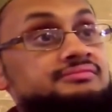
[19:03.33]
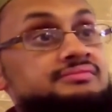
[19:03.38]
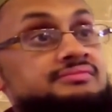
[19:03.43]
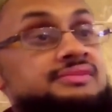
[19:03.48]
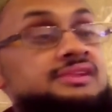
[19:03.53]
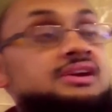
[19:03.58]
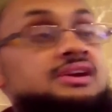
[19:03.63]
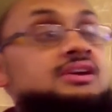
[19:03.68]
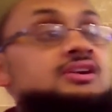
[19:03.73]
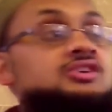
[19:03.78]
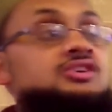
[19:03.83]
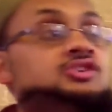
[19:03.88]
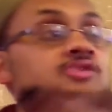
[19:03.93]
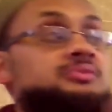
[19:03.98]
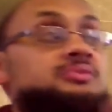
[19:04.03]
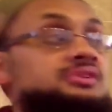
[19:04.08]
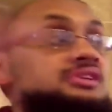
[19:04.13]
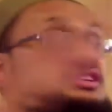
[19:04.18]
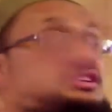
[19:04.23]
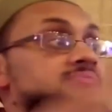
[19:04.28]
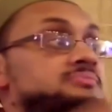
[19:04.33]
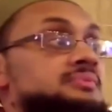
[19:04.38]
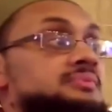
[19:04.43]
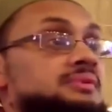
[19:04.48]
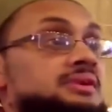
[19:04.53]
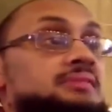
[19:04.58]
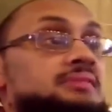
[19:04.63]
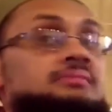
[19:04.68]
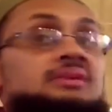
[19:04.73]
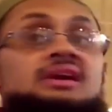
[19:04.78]
The argument that is
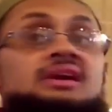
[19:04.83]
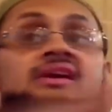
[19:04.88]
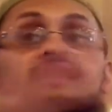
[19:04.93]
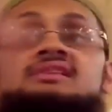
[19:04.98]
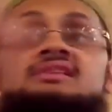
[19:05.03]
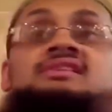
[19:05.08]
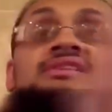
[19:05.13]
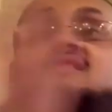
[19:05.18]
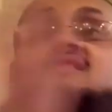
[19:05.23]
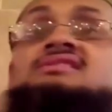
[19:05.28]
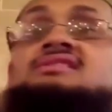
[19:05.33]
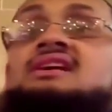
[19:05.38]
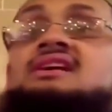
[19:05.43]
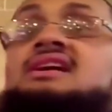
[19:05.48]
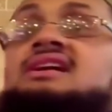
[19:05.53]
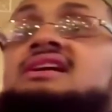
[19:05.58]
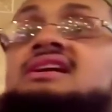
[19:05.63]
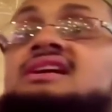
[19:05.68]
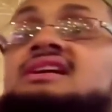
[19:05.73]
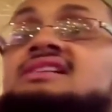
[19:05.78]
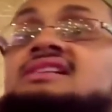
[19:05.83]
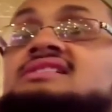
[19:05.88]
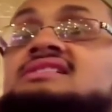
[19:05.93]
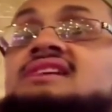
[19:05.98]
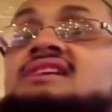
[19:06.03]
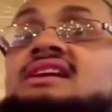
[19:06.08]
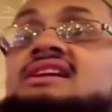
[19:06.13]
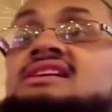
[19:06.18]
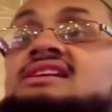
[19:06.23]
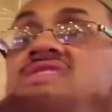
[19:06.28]
being made is an
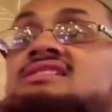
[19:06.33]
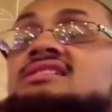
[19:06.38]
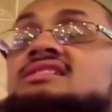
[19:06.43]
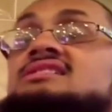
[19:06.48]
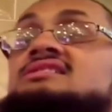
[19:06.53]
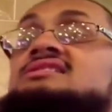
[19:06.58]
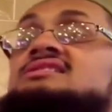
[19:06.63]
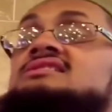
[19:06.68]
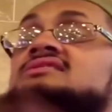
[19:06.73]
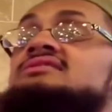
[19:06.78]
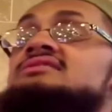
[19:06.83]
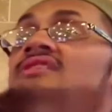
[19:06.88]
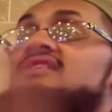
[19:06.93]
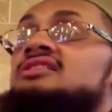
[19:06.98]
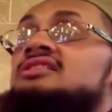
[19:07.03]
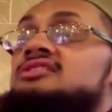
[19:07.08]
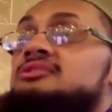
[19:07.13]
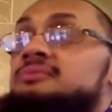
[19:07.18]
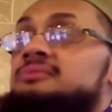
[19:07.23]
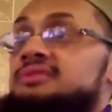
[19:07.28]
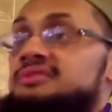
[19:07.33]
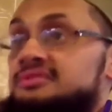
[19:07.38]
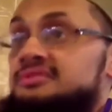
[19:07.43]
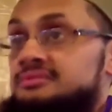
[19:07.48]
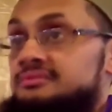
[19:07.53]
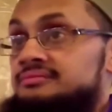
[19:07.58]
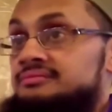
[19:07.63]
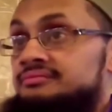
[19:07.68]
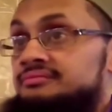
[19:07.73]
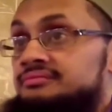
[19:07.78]
inductive argument.
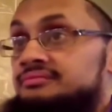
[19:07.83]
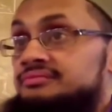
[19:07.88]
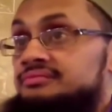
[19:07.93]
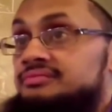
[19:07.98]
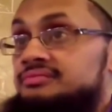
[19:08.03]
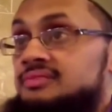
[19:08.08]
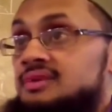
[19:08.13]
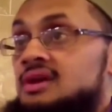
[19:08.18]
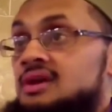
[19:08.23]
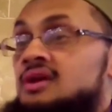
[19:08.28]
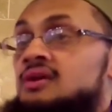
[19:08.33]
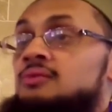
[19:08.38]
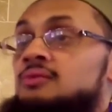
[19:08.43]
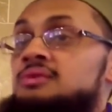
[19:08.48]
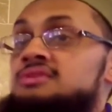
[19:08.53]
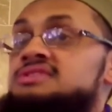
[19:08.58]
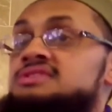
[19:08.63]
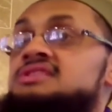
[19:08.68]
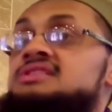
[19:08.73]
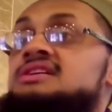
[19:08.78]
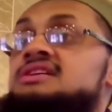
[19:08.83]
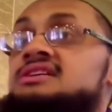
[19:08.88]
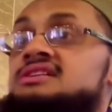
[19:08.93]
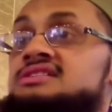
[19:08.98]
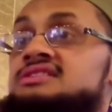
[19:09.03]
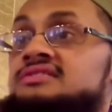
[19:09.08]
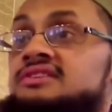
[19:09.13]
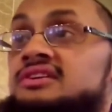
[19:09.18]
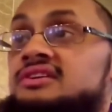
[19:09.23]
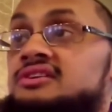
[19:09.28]
What's a
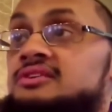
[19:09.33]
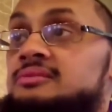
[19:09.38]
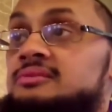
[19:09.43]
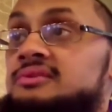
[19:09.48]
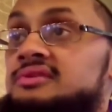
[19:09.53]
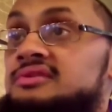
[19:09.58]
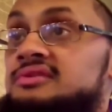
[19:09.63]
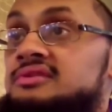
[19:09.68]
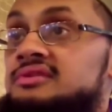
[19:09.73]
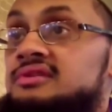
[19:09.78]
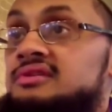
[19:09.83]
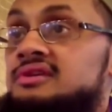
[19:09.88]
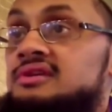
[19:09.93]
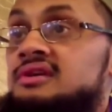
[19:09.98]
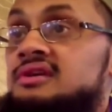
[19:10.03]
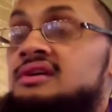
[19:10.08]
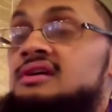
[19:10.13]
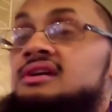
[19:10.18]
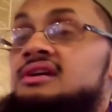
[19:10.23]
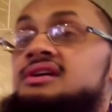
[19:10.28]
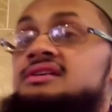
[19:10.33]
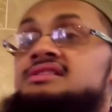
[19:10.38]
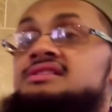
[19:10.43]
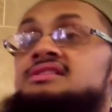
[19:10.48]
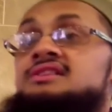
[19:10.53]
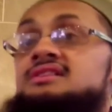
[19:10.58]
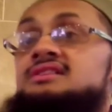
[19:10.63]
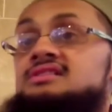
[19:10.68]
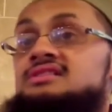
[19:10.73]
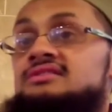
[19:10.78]
deductive argument? A
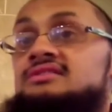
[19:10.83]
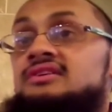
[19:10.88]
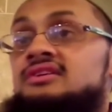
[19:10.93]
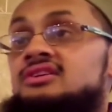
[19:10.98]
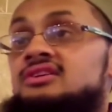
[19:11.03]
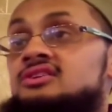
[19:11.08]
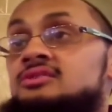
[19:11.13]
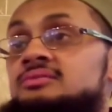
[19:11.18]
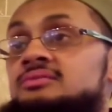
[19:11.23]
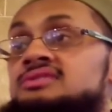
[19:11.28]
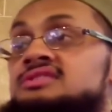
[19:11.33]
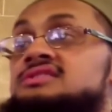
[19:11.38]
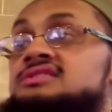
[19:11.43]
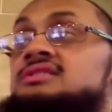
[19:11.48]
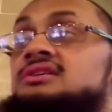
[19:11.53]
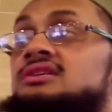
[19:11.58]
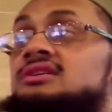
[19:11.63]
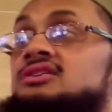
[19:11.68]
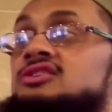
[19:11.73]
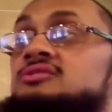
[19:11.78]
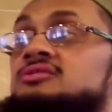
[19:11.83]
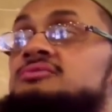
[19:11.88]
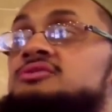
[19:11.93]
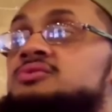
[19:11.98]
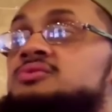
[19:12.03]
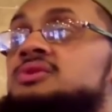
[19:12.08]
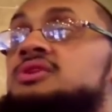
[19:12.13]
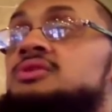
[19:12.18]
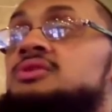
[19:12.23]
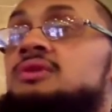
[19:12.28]
deductive argument is an argument
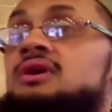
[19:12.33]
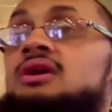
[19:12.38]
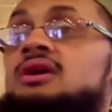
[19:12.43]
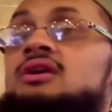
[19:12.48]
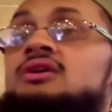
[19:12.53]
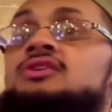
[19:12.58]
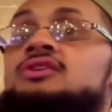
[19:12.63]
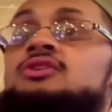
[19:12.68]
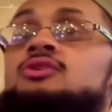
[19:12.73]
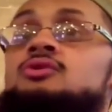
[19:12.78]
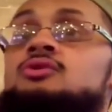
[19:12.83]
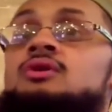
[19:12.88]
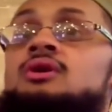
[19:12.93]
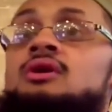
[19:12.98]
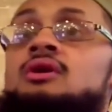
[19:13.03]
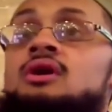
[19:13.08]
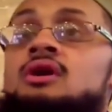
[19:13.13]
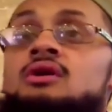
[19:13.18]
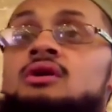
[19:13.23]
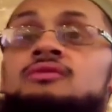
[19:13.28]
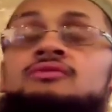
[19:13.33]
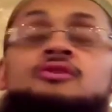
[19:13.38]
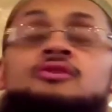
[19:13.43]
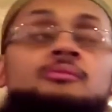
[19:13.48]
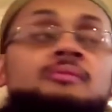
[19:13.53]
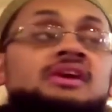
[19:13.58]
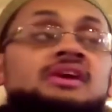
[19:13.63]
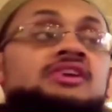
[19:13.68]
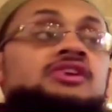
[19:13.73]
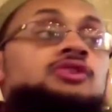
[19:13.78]
where you argue
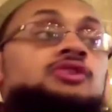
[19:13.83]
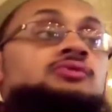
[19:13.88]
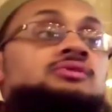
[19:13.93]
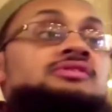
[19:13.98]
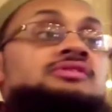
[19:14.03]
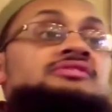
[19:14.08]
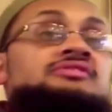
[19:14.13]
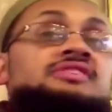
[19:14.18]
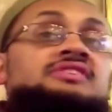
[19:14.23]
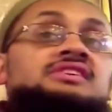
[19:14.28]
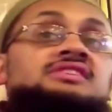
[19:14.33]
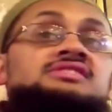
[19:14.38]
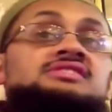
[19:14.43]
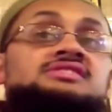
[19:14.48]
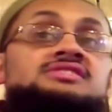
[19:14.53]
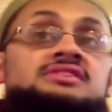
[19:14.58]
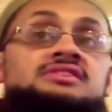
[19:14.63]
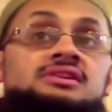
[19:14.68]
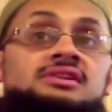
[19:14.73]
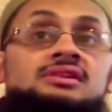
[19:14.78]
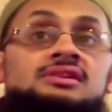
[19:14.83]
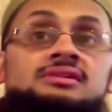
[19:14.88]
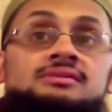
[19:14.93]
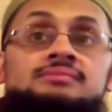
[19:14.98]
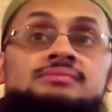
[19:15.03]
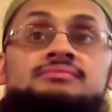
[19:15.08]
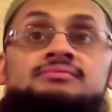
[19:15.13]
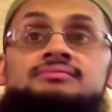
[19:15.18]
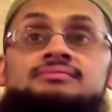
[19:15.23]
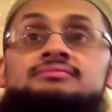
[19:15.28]
from a universal
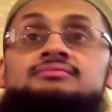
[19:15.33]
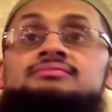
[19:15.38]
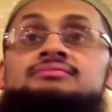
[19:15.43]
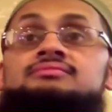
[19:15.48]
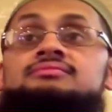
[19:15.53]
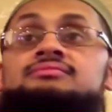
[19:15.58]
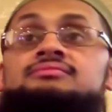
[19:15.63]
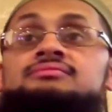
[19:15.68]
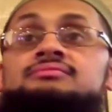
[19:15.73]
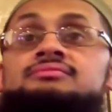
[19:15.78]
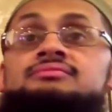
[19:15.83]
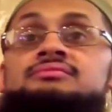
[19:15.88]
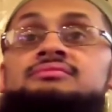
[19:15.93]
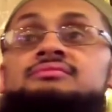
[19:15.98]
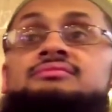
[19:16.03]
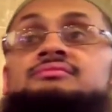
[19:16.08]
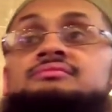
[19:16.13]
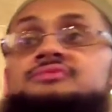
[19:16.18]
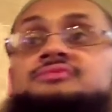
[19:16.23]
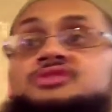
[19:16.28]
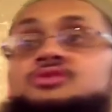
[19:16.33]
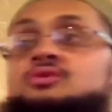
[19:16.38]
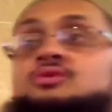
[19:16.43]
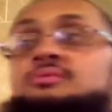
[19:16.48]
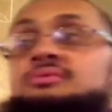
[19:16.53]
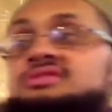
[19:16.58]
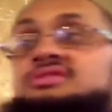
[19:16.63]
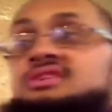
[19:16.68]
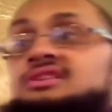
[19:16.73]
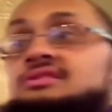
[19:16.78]
to a
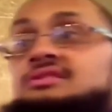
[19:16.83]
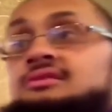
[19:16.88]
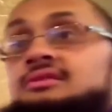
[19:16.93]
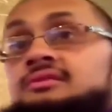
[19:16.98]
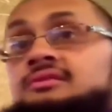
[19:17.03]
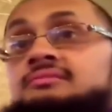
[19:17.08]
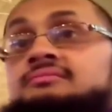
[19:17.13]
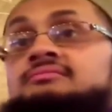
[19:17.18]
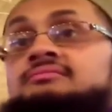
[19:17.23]
particular.